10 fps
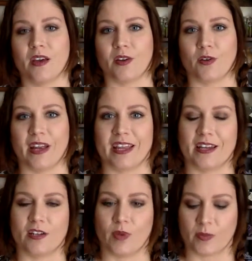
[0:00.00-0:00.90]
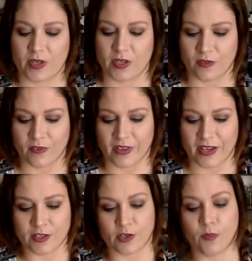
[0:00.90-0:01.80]
a gray candle might be good for
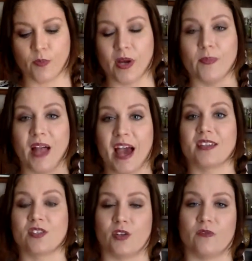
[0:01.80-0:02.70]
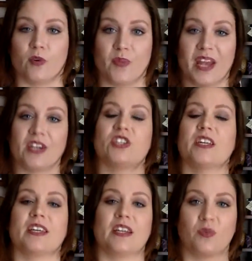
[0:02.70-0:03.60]
that too. But black is good for banishing,
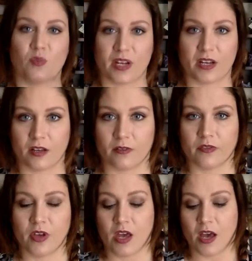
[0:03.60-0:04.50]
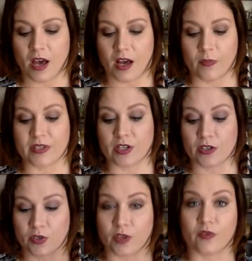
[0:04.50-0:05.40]
getting rid of. It's
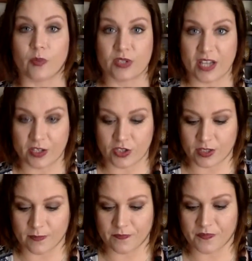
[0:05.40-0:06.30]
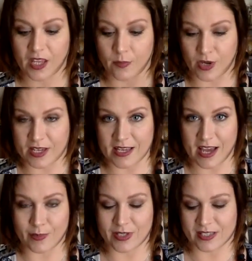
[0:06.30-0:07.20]
also good for protection and breaking
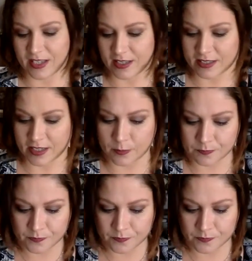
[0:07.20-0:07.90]
habits, like I said.